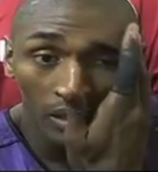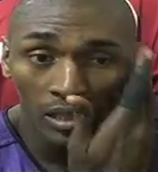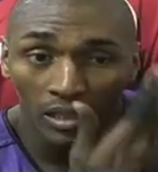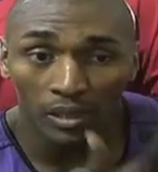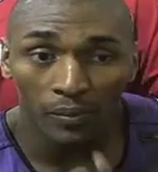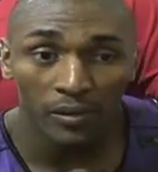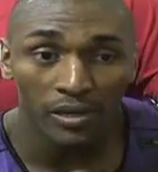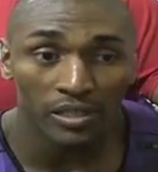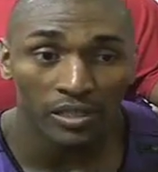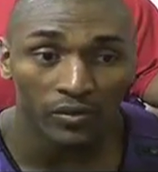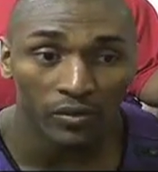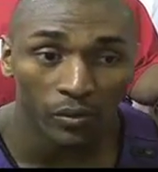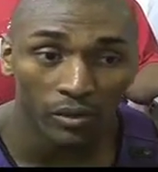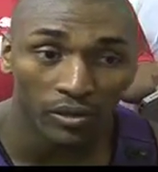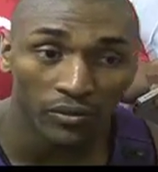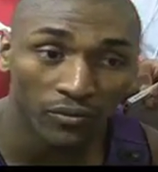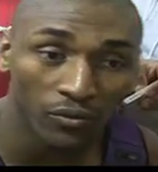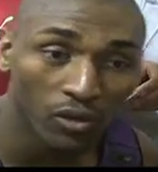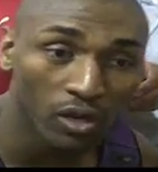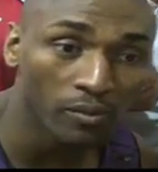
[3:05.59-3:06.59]
It depends if you
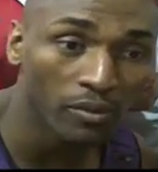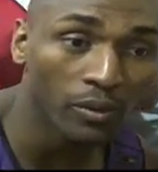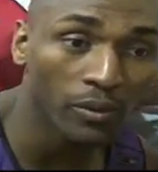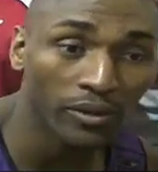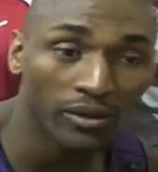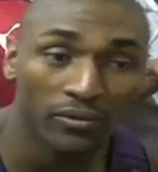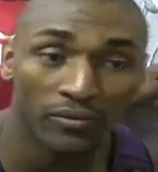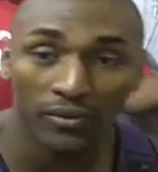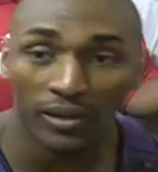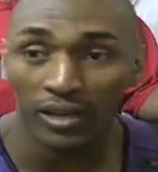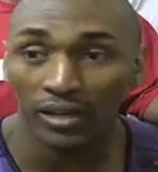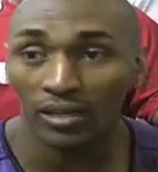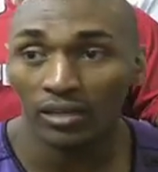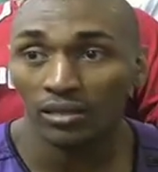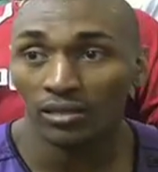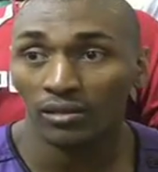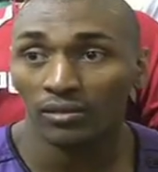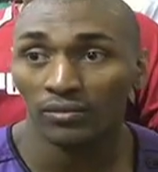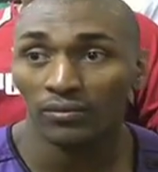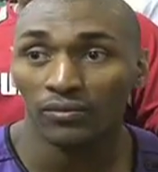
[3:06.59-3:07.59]
want a Floyd Mayweather fight,
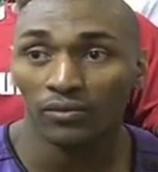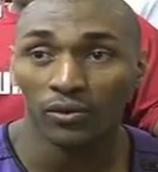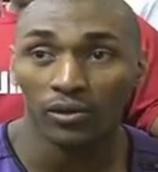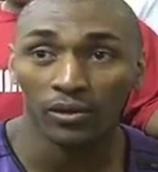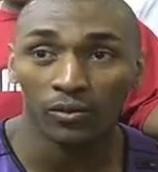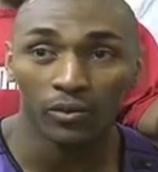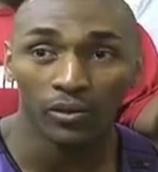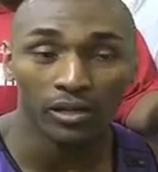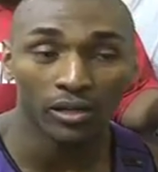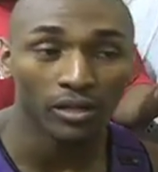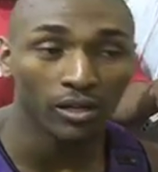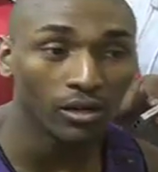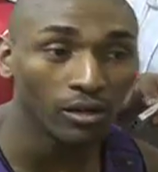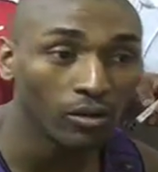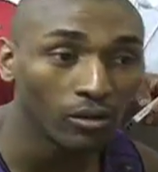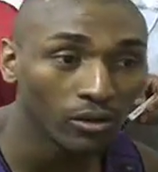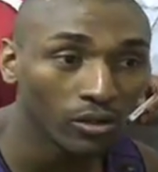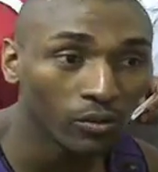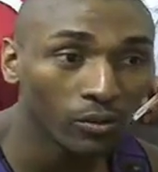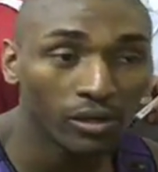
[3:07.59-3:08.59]
want to
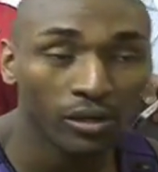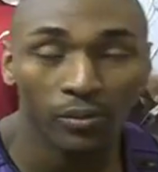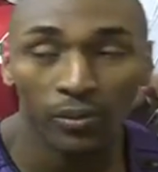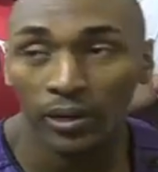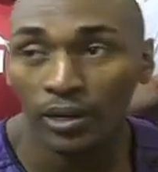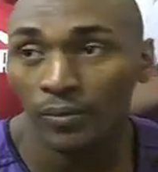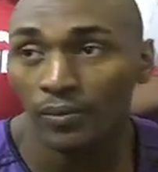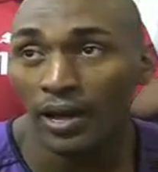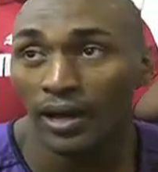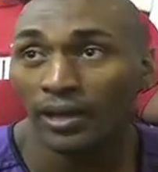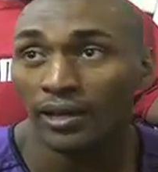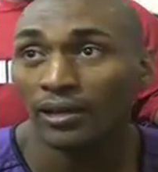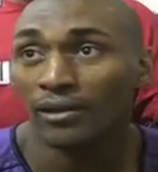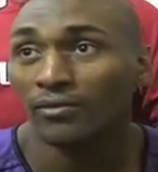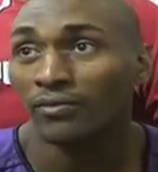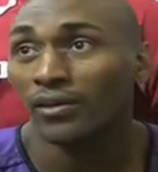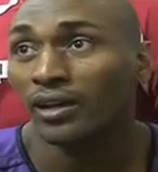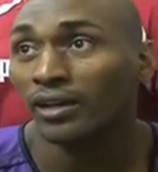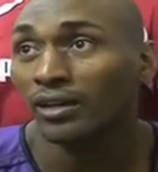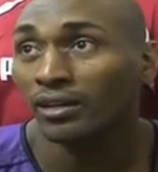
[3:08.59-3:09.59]
know, or you want a Manny
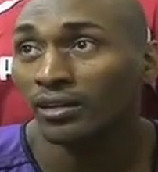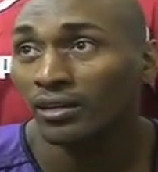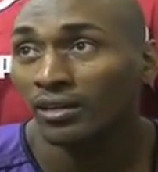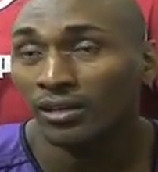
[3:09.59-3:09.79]
Pacquiao fight.